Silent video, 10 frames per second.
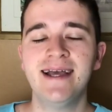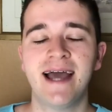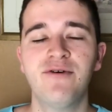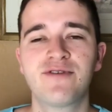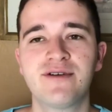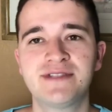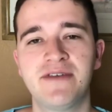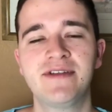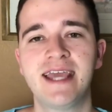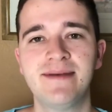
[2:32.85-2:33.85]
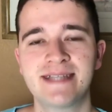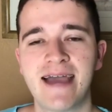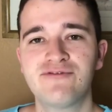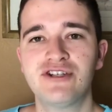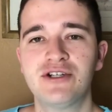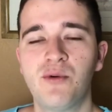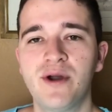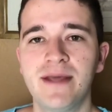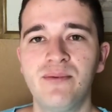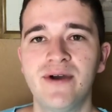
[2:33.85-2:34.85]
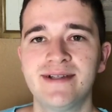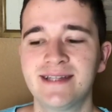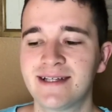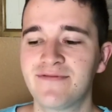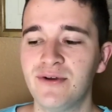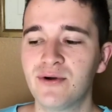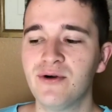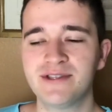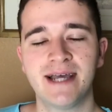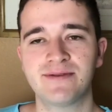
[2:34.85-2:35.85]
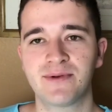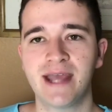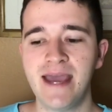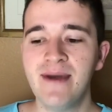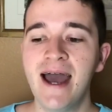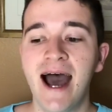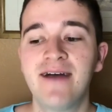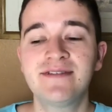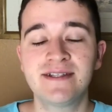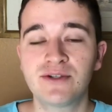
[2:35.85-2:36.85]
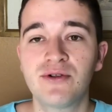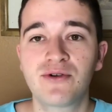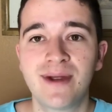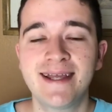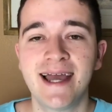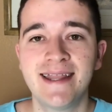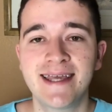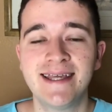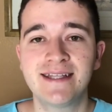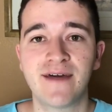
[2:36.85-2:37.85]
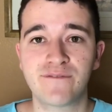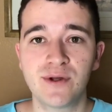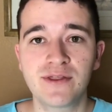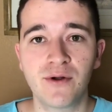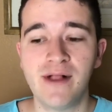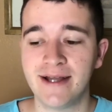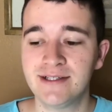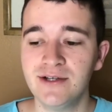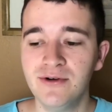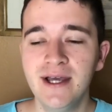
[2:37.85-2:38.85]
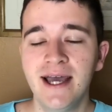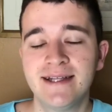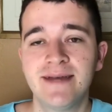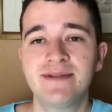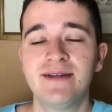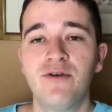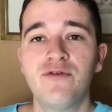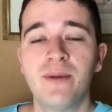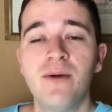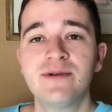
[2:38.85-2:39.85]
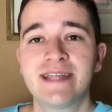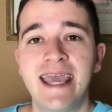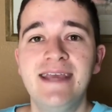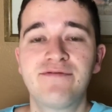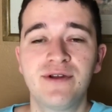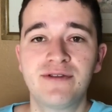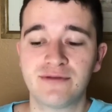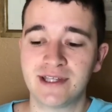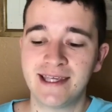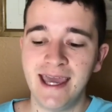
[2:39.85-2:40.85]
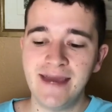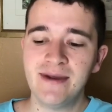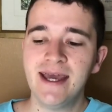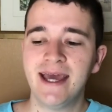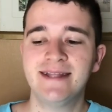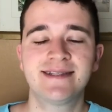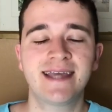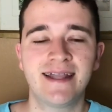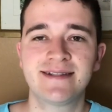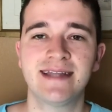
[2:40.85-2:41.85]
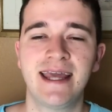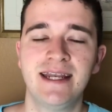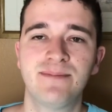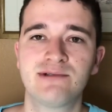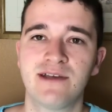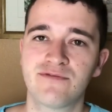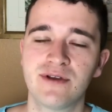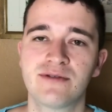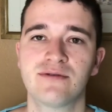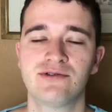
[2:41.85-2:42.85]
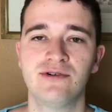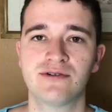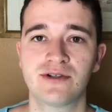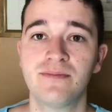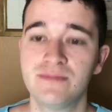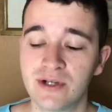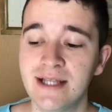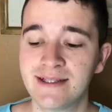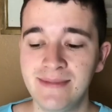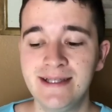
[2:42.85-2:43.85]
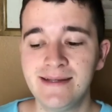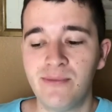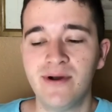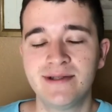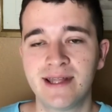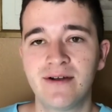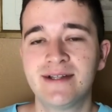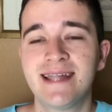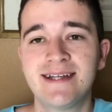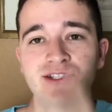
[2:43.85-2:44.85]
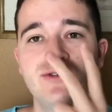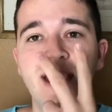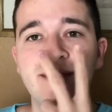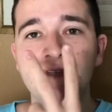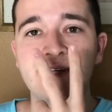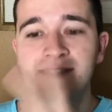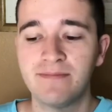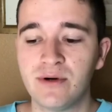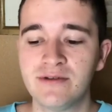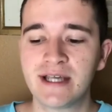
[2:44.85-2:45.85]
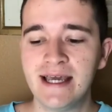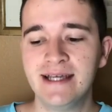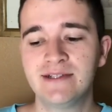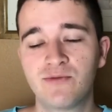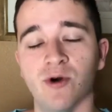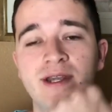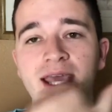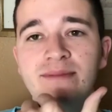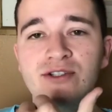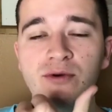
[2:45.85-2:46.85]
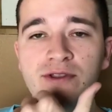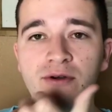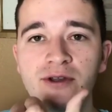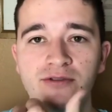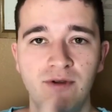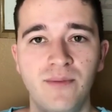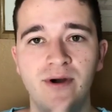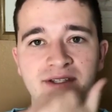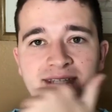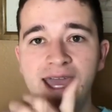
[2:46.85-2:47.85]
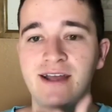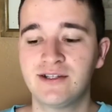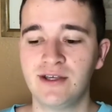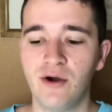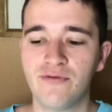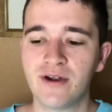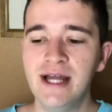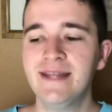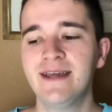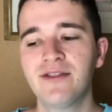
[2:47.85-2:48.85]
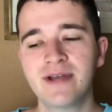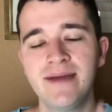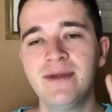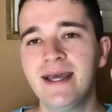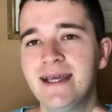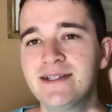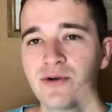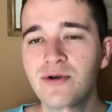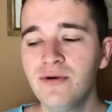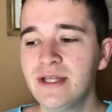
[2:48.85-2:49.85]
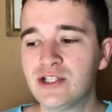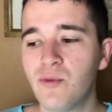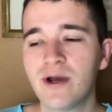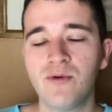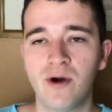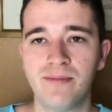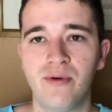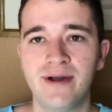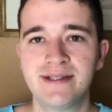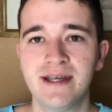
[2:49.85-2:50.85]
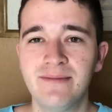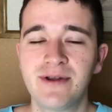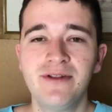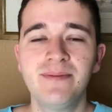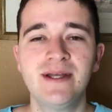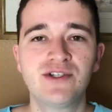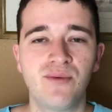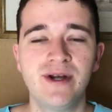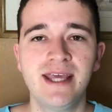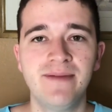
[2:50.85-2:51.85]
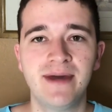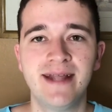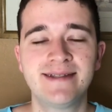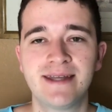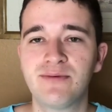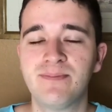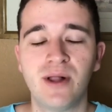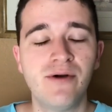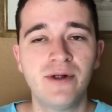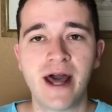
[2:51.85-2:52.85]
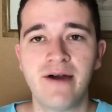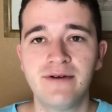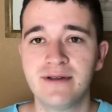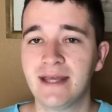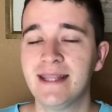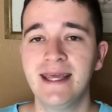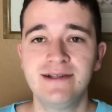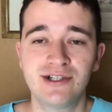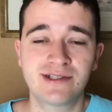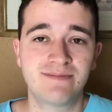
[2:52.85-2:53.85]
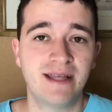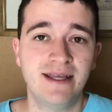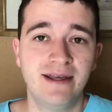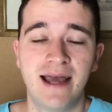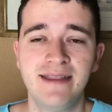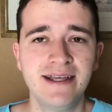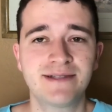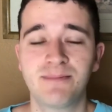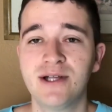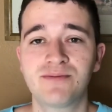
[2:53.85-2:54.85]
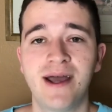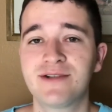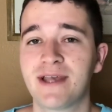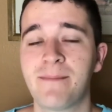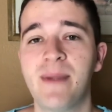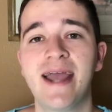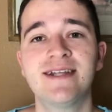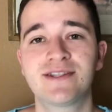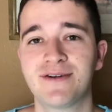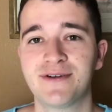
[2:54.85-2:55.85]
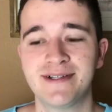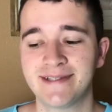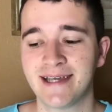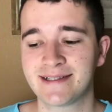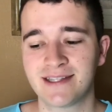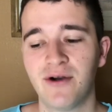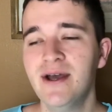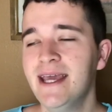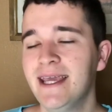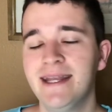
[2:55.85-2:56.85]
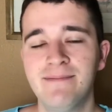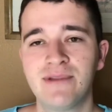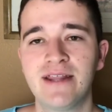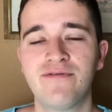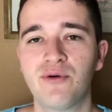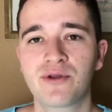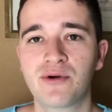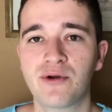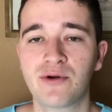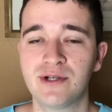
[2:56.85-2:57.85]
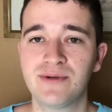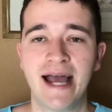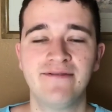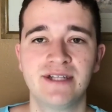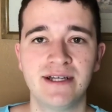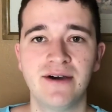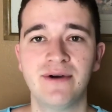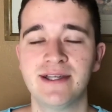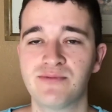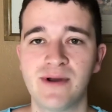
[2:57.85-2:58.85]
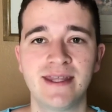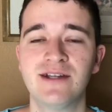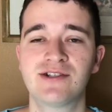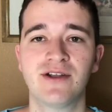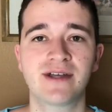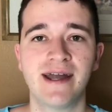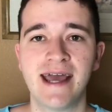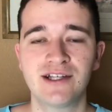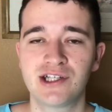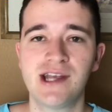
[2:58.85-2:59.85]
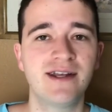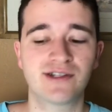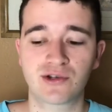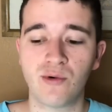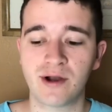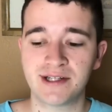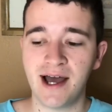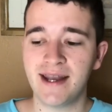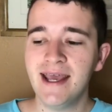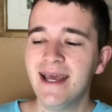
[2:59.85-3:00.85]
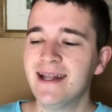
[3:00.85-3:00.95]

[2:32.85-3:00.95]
Over those 7 games, averaging 20.6 field goal attempts per game. Obviously still a great guy that can get to the free throw line too, attempting almost 8 free throws a game, and this is a guy that's an 80% free throw shooter, so you're getting some easy points there. His last 2 games against the Bulls, he's one game, he scored 33 points, cashed the over. The other game, he scored only 21 points, but he only played 28 minutes. They were blown out, and I think his plus minus like minus 36. So he didn't play the fourth quarter, which we obviously know is when they just look on SGA to score a ton.